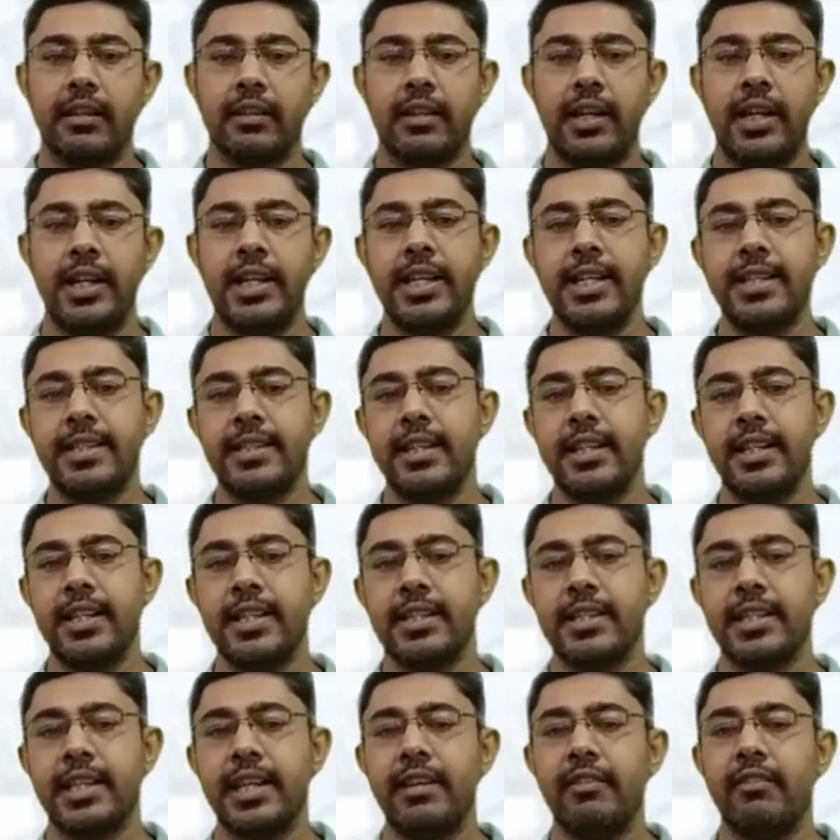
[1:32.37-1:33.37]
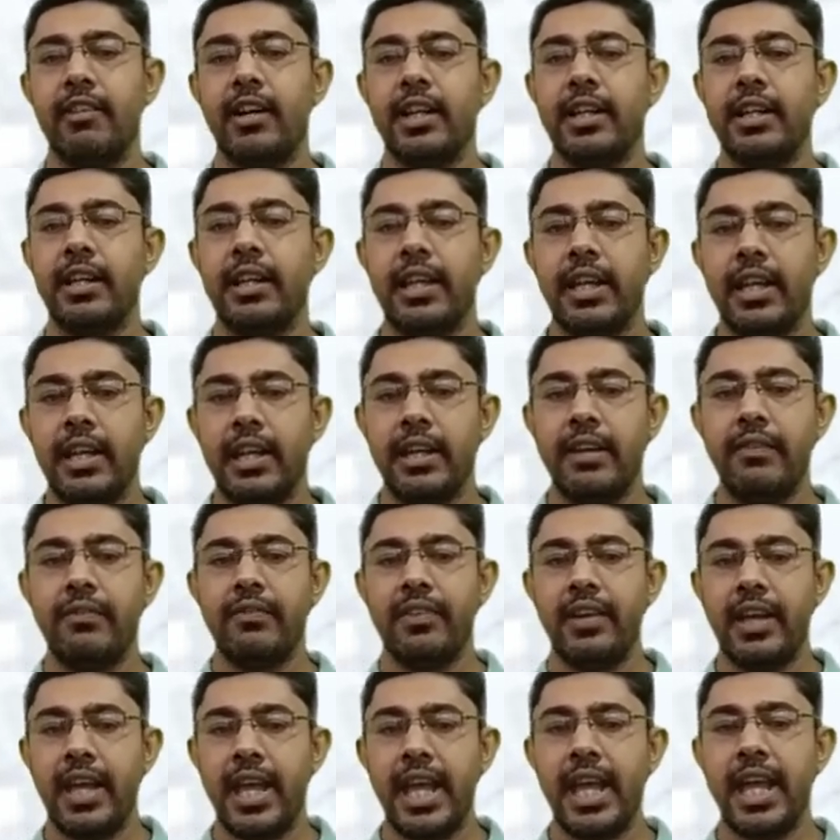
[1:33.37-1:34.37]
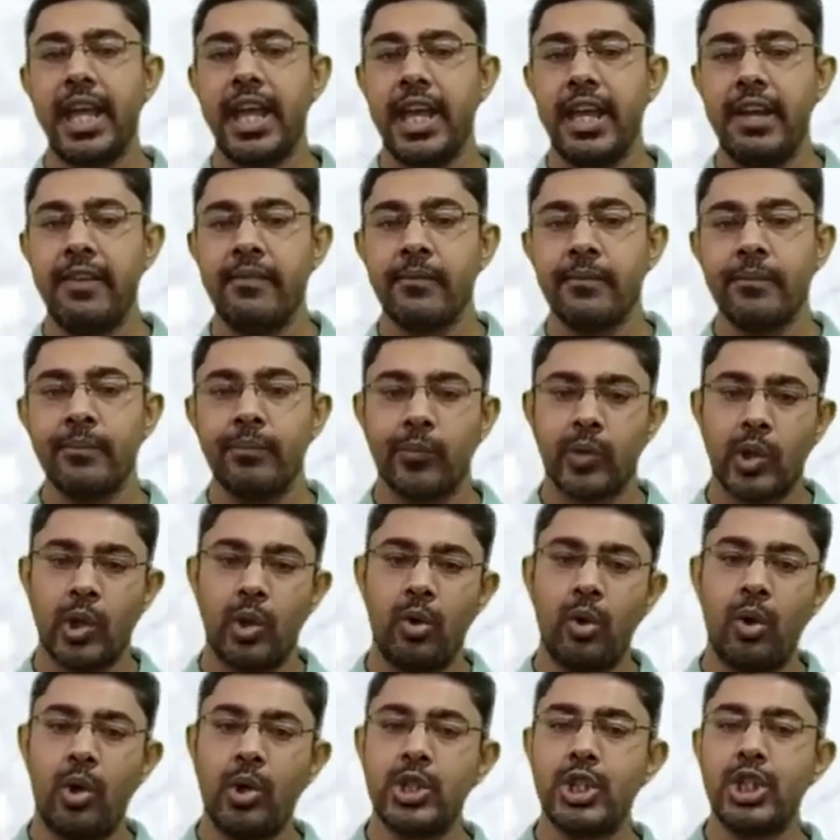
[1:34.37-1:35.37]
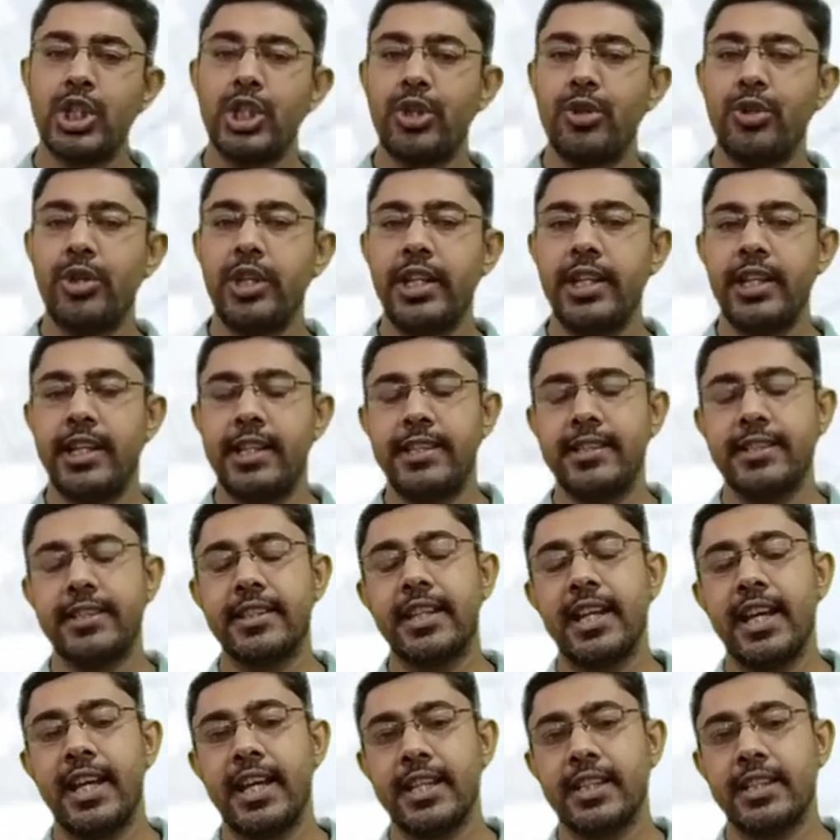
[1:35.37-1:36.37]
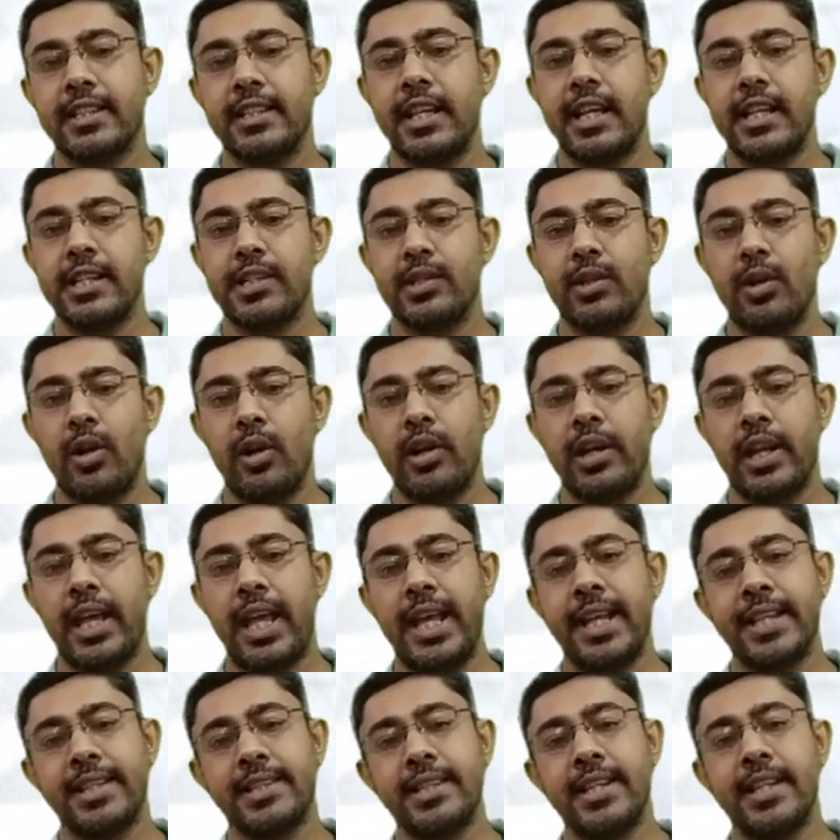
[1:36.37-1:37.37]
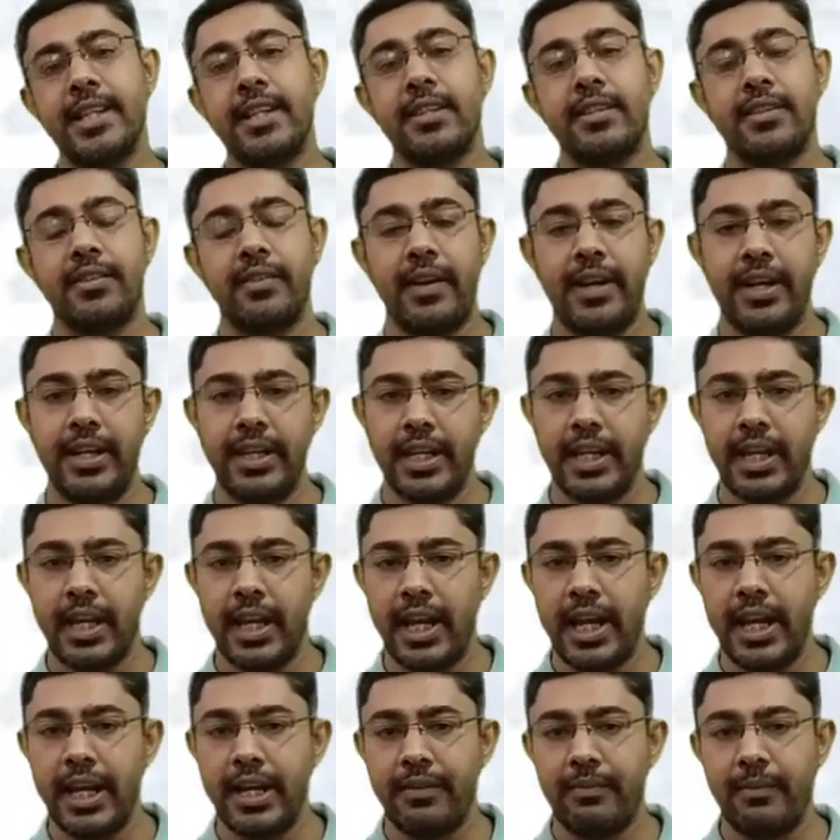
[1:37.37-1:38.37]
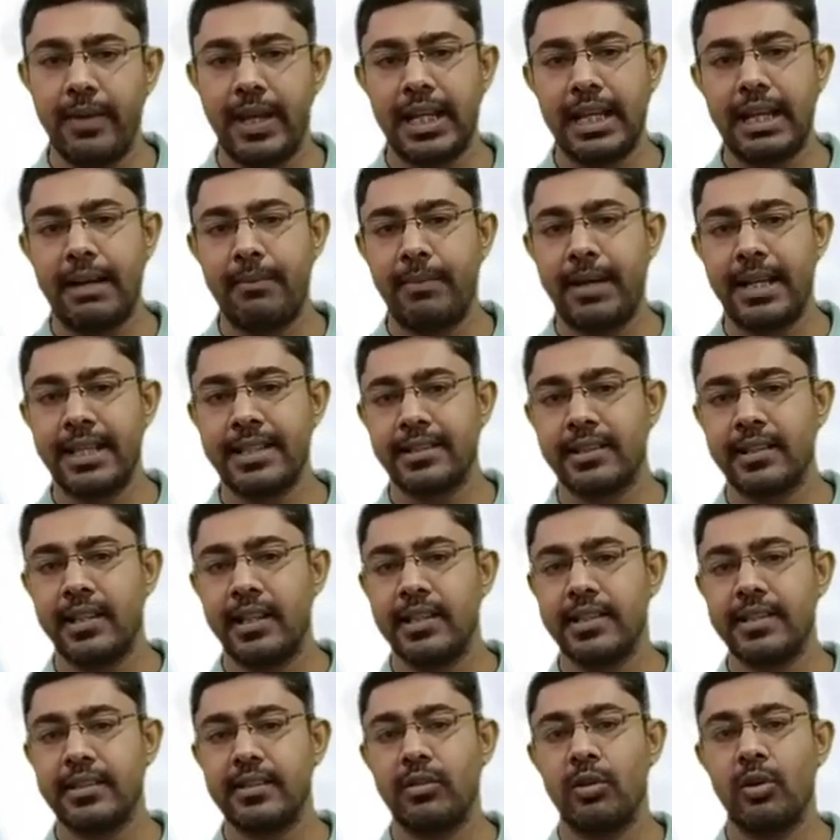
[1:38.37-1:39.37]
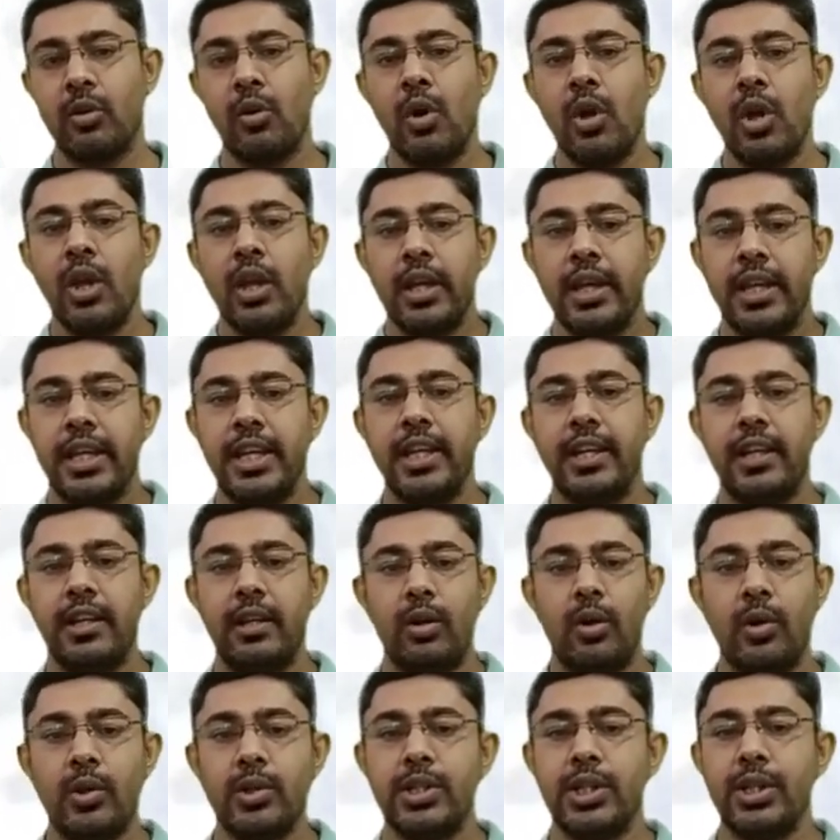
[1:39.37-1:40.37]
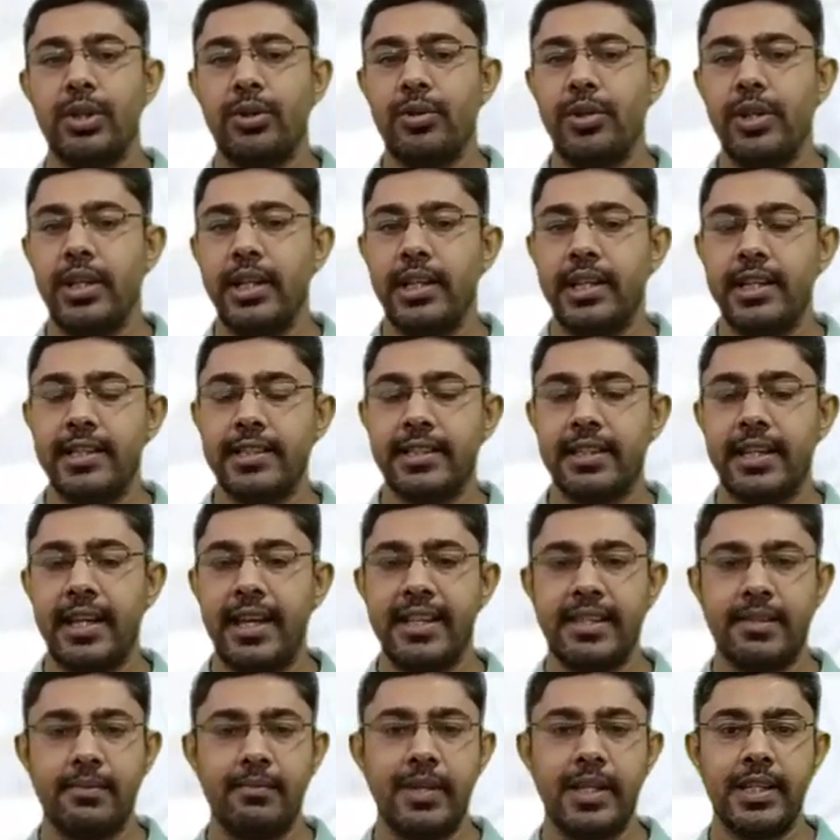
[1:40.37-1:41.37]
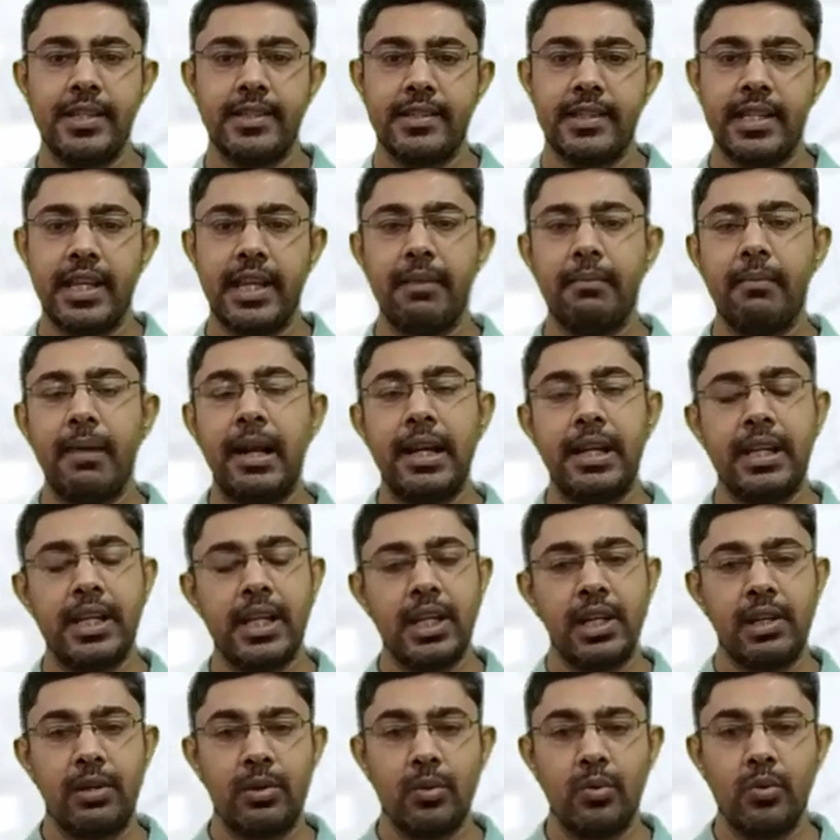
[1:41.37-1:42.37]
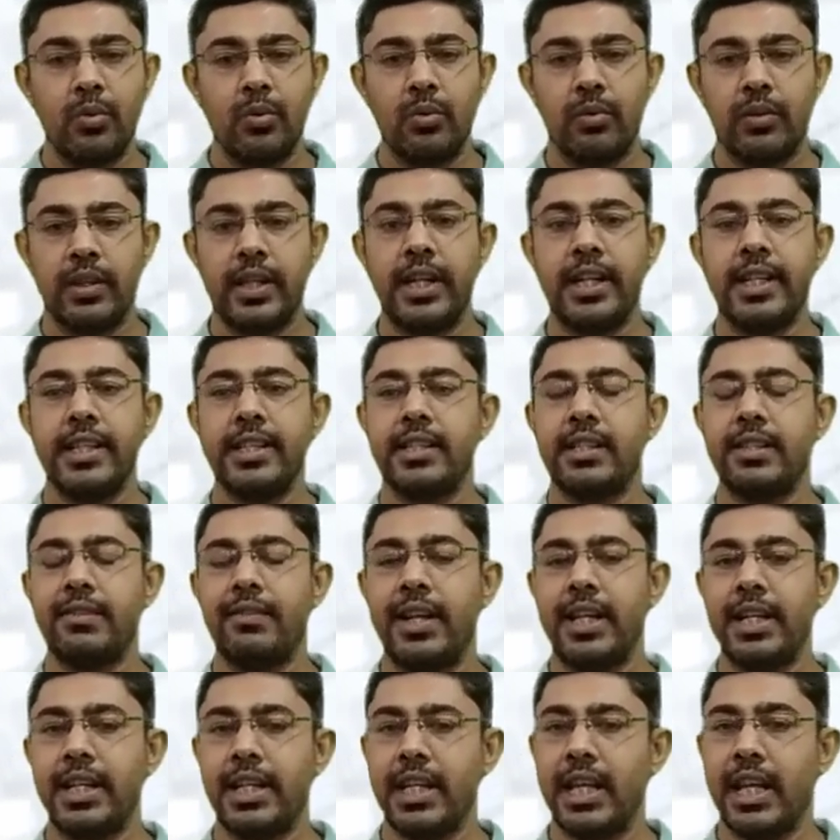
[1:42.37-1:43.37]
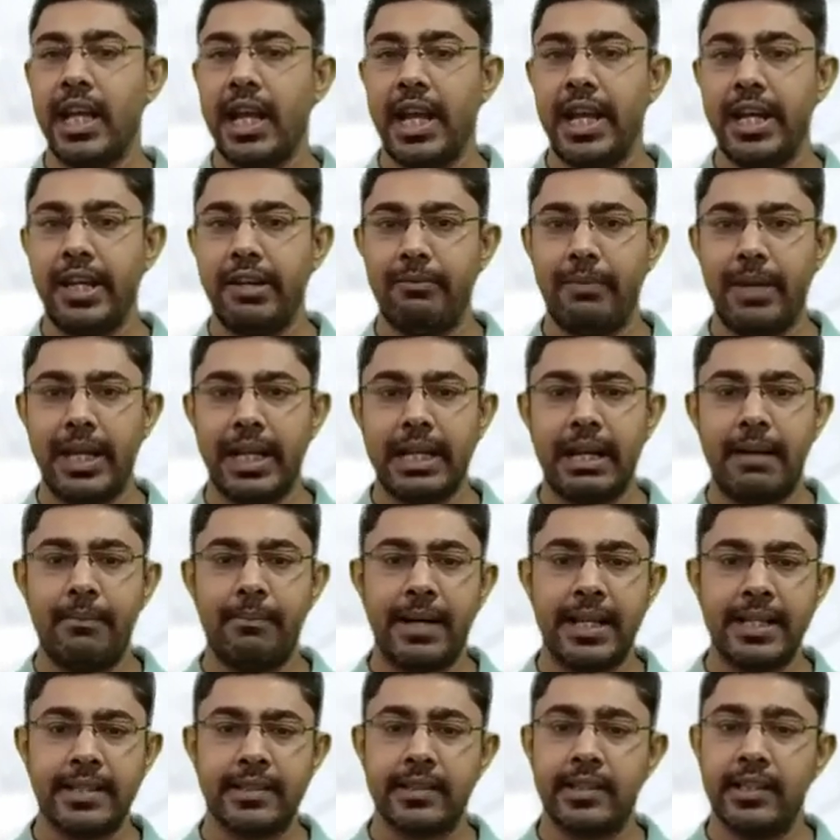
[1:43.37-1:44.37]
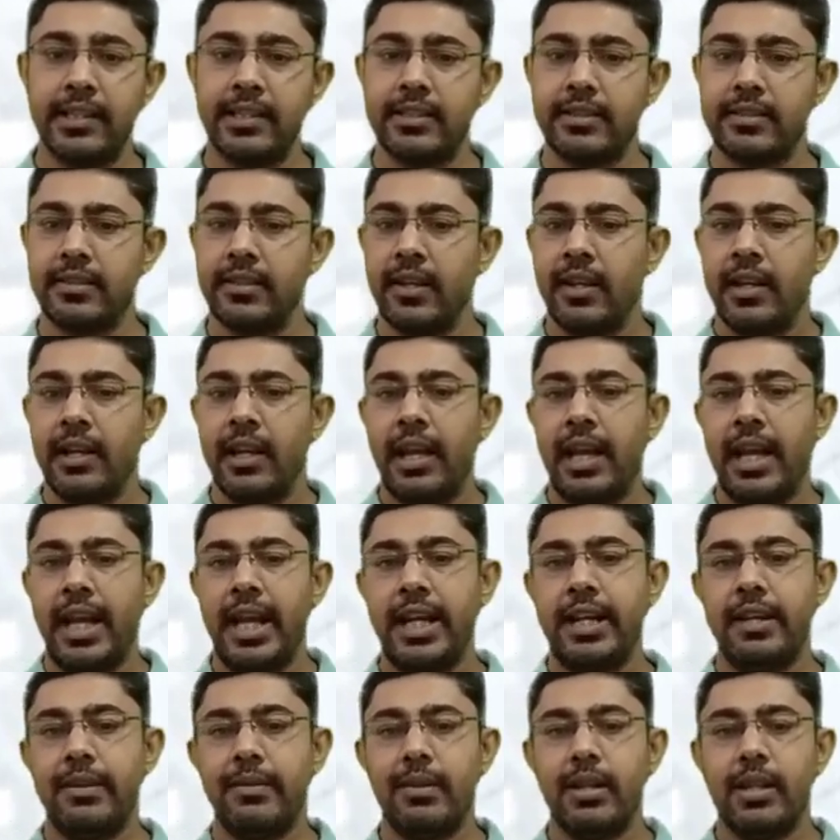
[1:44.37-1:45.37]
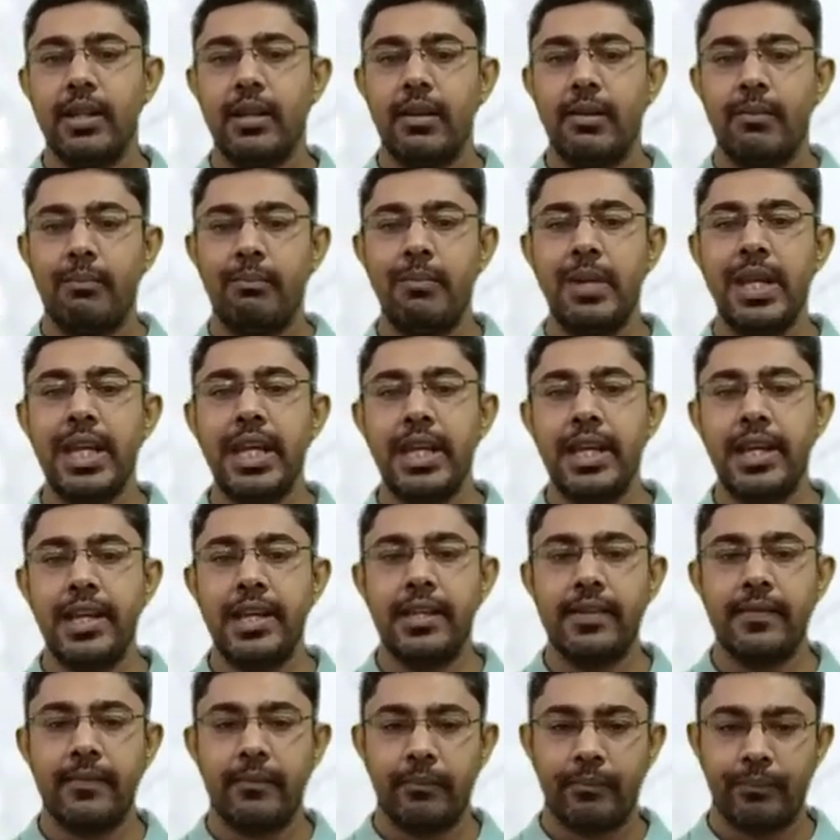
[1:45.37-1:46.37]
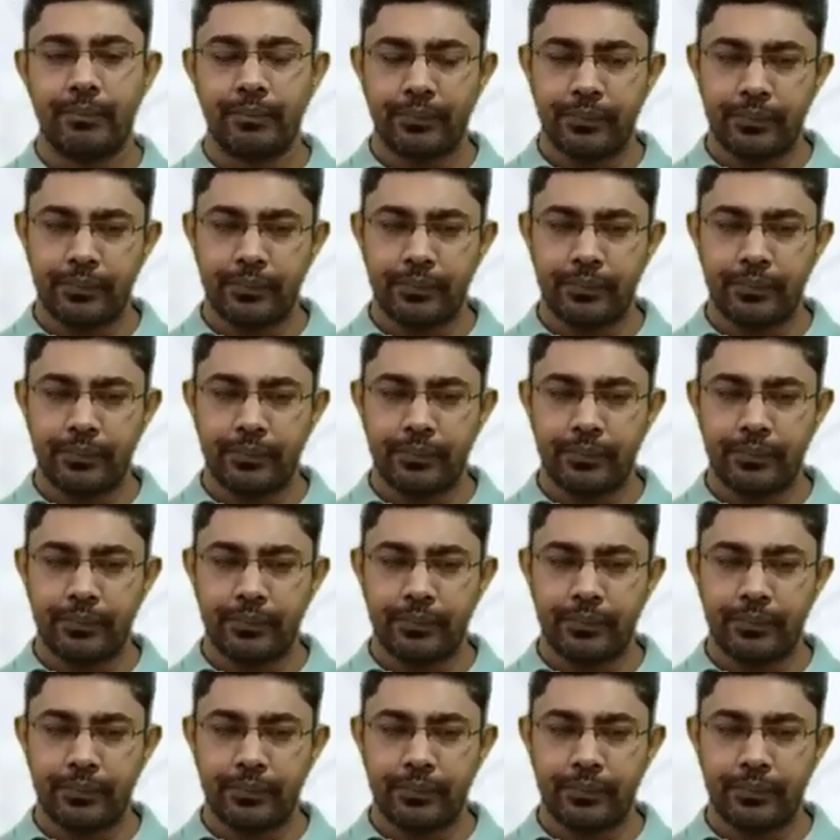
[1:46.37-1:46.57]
Condition is given if A longitudinal stress does not exceed 28 megapascals. So here longitudinal stress means sigma T2 that is 28 megapascals and B